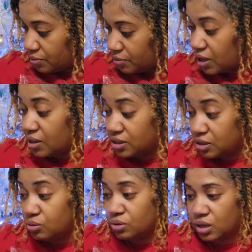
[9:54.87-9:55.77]
yeah, this is the
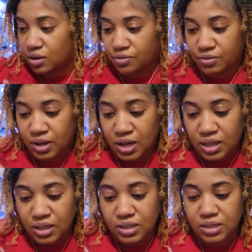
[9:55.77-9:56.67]
new stuff.
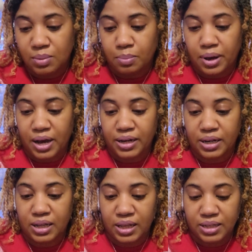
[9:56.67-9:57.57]
This is the Body
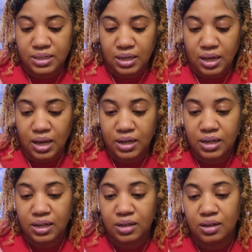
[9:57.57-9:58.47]
Cleansing
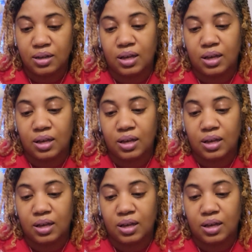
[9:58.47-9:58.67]
Honey,